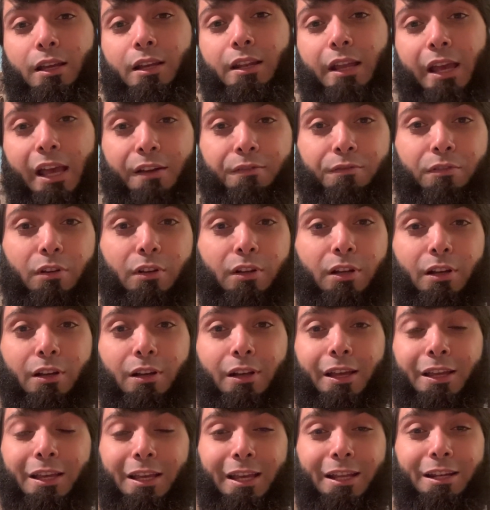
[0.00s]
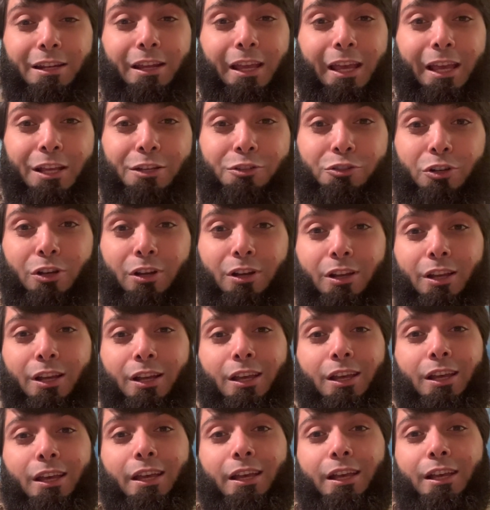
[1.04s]
Africa, in Asia,
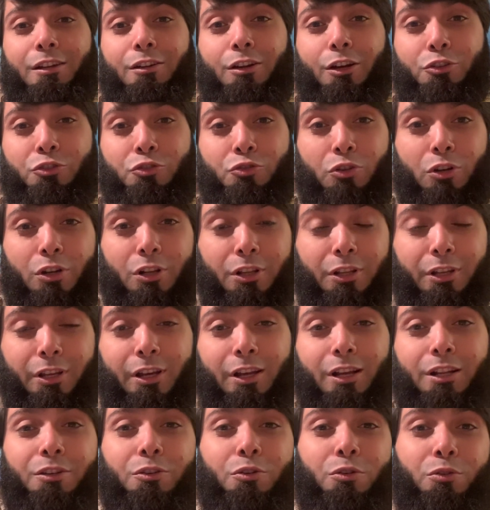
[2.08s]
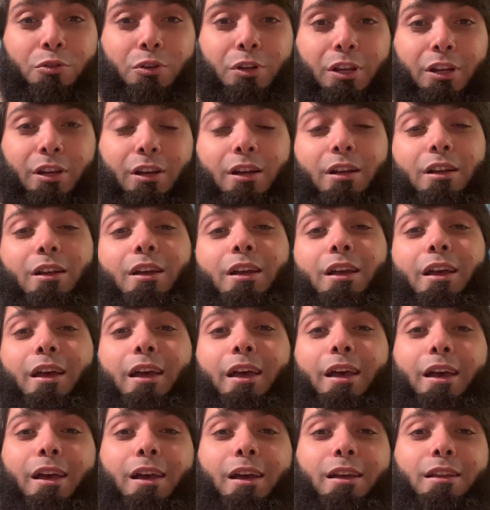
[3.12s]
in Australia, in Korea,
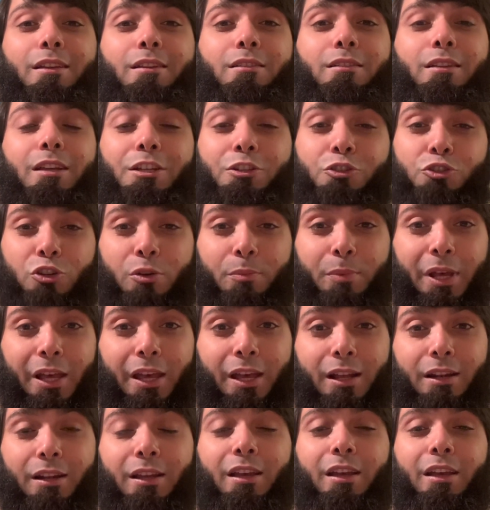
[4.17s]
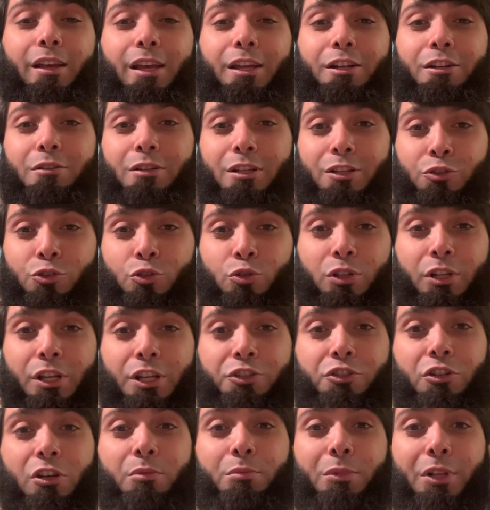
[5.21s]
and in Japan, in
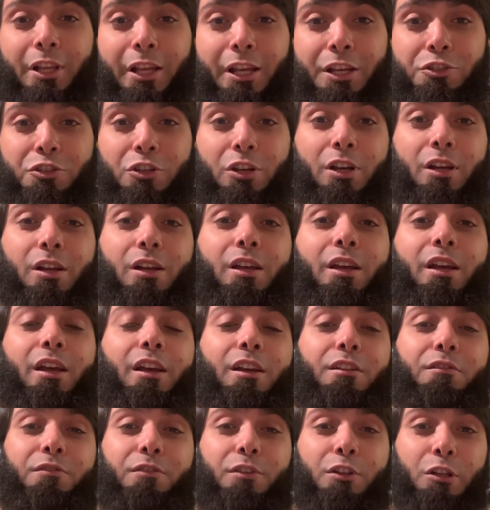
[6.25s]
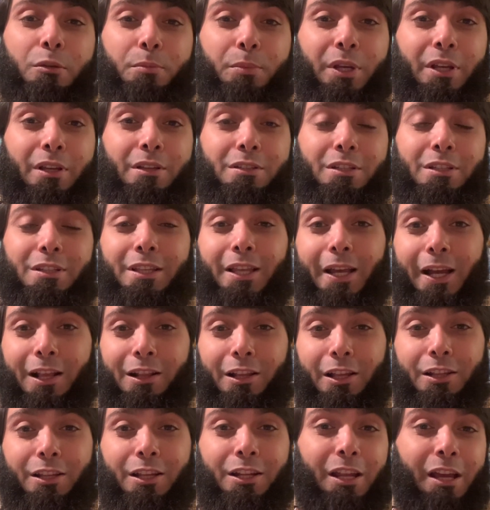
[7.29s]
Indonesia, Malaysia, in Philippines, in
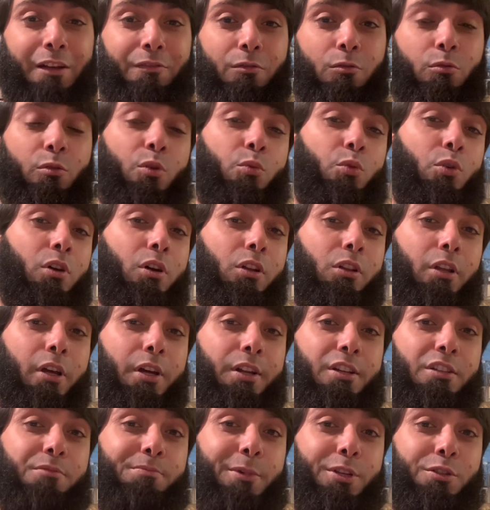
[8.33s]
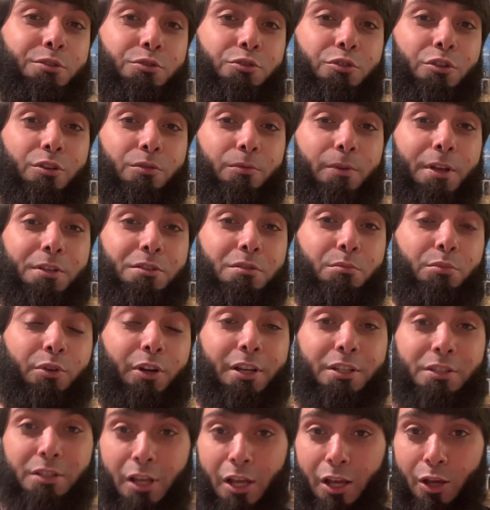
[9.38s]
Thailand, and everywhere where Allah and His Messenger are raised and
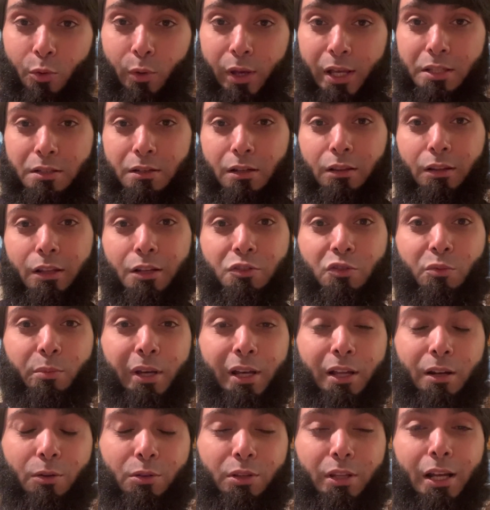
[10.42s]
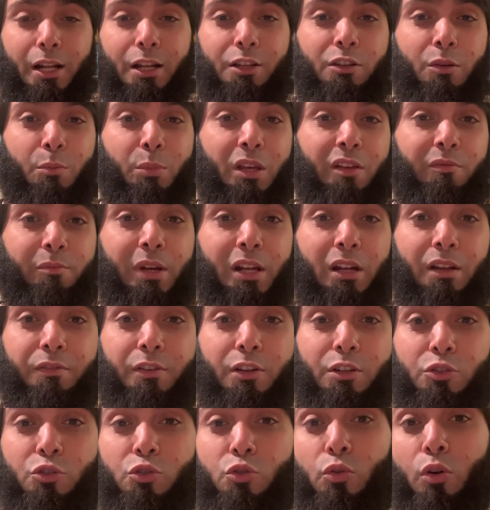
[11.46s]
praised. We ask Allah subhanahu wa ta'ala to be a
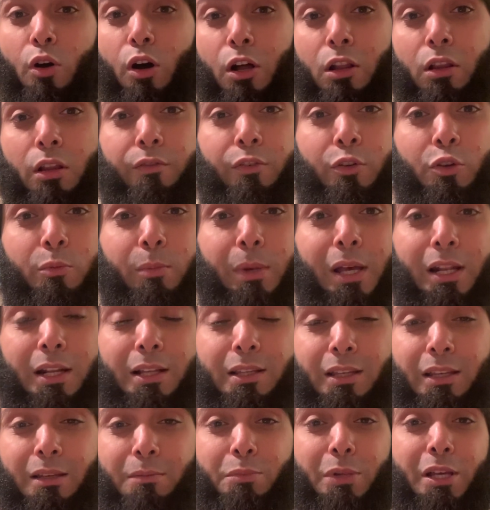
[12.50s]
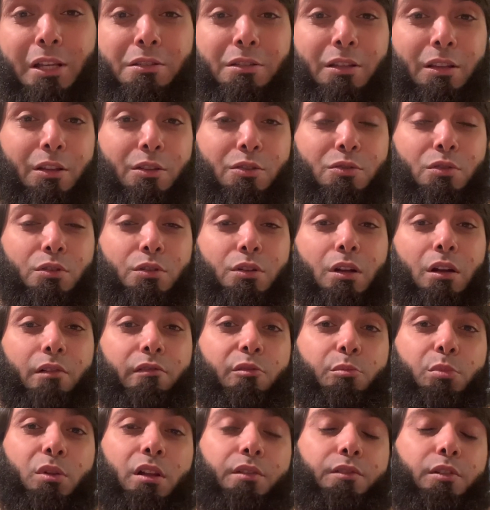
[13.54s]
benefit to all of humanity based on the sunnah of
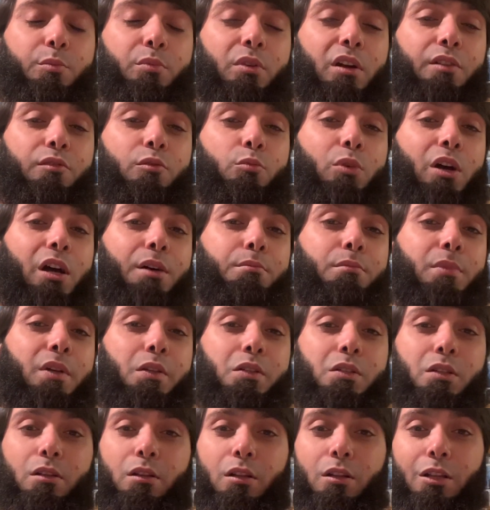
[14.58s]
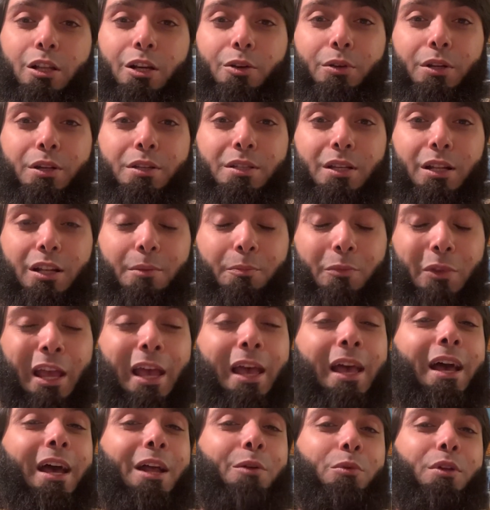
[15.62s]
our beloved Prophet Muhammad sallallahu alayhi wa sallam.
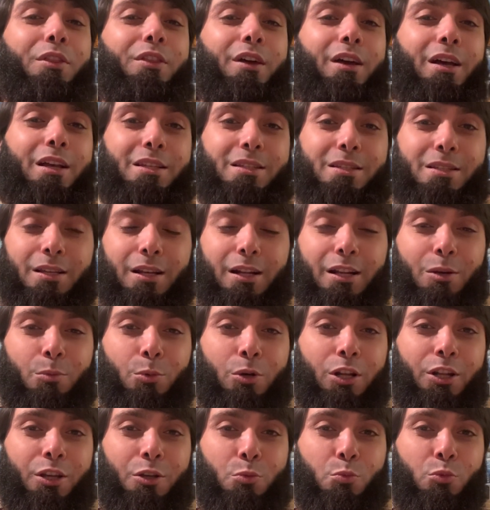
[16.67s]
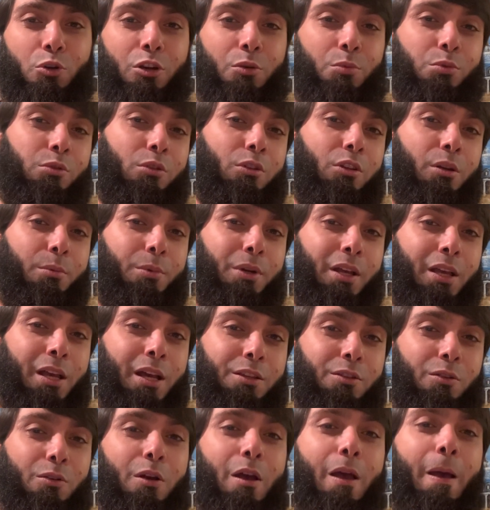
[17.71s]
And with that, assalamu alaikum wa rahmatullahi wa
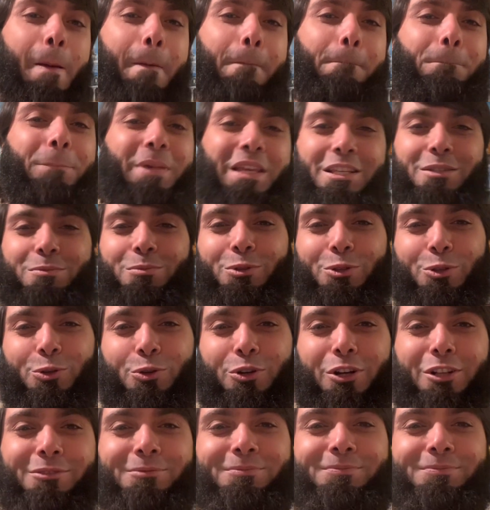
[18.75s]
barakatuh. Peace with you all.